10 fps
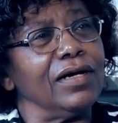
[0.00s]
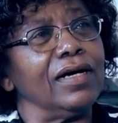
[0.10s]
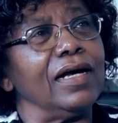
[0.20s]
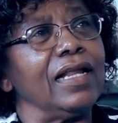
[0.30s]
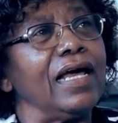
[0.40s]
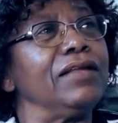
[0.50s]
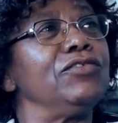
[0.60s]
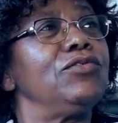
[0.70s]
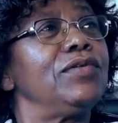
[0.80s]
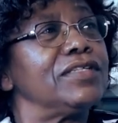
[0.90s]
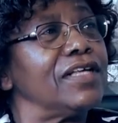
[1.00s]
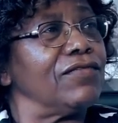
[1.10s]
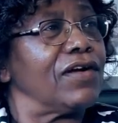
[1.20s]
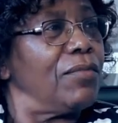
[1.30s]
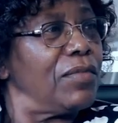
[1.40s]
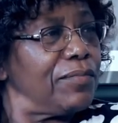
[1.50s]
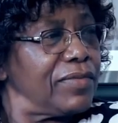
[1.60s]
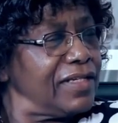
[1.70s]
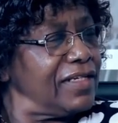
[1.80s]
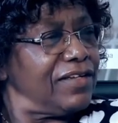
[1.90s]
And new ones have come up,
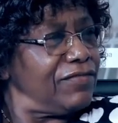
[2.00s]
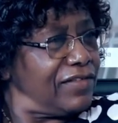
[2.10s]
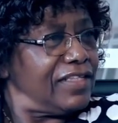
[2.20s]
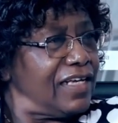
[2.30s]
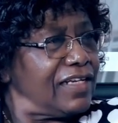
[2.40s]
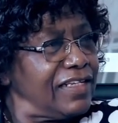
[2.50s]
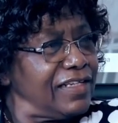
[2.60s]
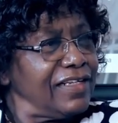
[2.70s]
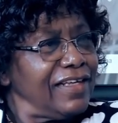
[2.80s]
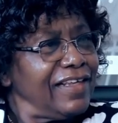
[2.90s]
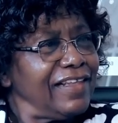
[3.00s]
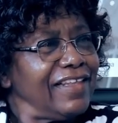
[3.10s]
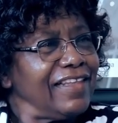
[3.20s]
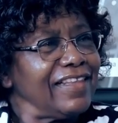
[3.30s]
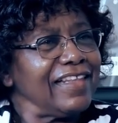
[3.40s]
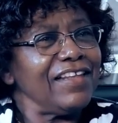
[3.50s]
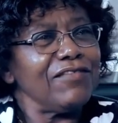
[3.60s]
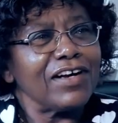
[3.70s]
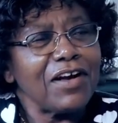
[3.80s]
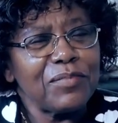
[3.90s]
and then they
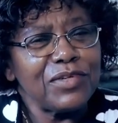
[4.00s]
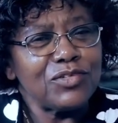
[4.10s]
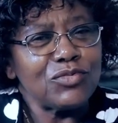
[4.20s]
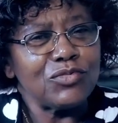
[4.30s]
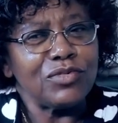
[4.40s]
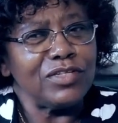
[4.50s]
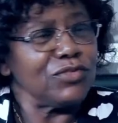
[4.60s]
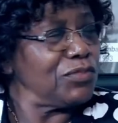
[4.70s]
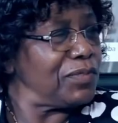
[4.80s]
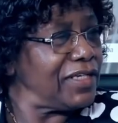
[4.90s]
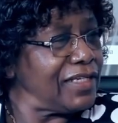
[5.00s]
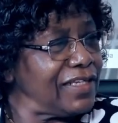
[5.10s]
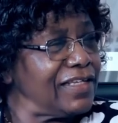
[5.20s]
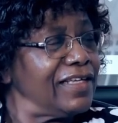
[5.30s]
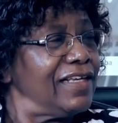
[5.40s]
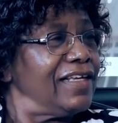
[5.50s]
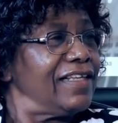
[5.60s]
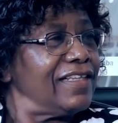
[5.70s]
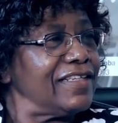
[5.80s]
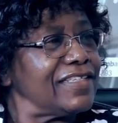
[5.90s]
never come into play.
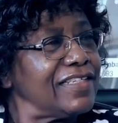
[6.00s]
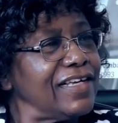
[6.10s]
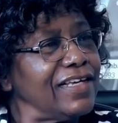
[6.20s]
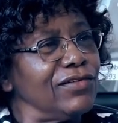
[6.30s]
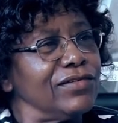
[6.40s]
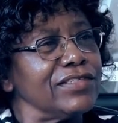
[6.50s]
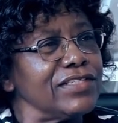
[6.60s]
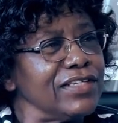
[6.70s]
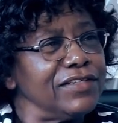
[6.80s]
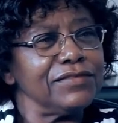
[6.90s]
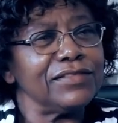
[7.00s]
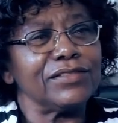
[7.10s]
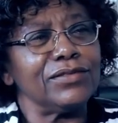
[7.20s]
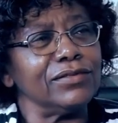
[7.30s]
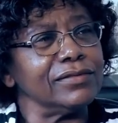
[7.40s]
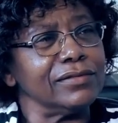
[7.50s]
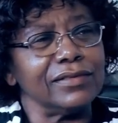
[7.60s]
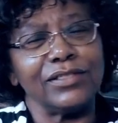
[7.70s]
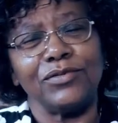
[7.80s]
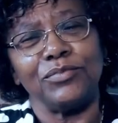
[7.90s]
They stay on the shelves or on
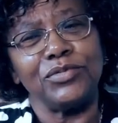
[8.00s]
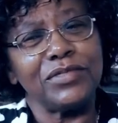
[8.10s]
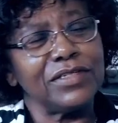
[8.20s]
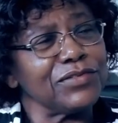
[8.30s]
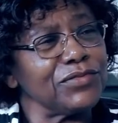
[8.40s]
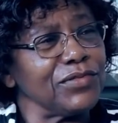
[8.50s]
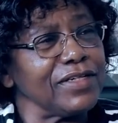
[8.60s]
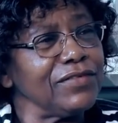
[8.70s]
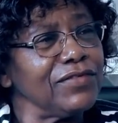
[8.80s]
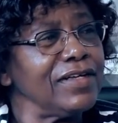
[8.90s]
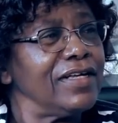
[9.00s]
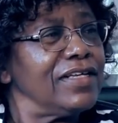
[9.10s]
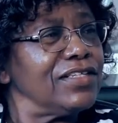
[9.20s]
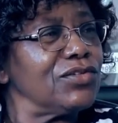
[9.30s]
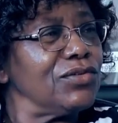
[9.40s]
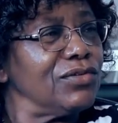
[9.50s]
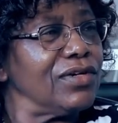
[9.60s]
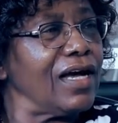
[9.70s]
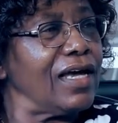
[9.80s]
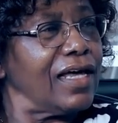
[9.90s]
the computers or whatever. So
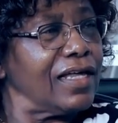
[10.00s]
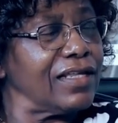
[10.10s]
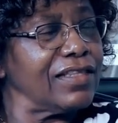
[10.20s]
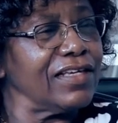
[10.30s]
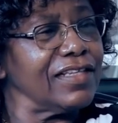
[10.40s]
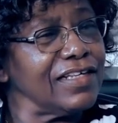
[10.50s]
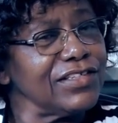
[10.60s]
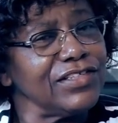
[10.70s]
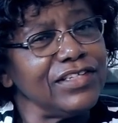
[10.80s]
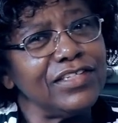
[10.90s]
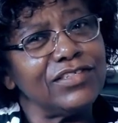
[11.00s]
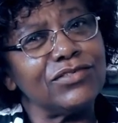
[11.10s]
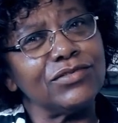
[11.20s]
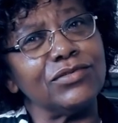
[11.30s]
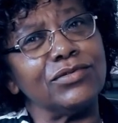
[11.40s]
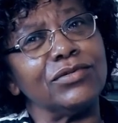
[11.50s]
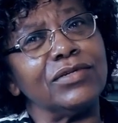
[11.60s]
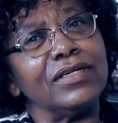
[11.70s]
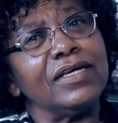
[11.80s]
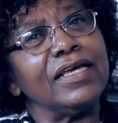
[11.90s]
I think there's need to
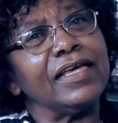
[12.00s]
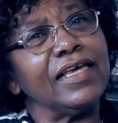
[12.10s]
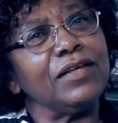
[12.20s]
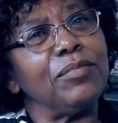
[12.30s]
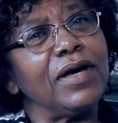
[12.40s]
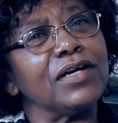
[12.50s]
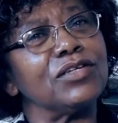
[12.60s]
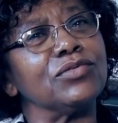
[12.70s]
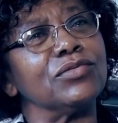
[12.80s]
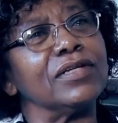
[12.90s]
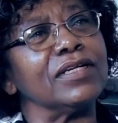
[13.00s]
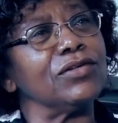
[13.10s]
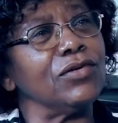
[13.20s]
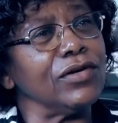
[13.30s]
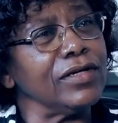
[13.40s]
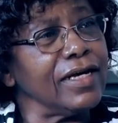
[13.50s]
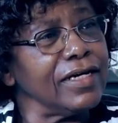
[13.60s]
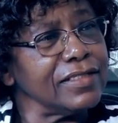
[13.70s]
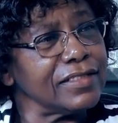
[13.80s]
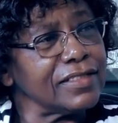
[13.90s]
get back to that
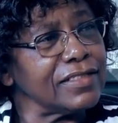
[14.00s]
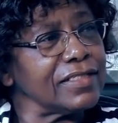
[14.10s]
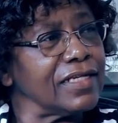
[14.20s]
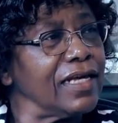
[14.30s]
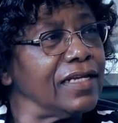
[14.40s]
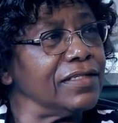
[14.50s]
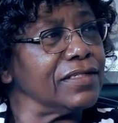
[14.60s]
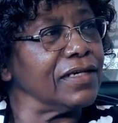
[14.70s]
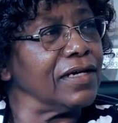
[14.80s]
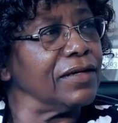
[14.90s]
organized and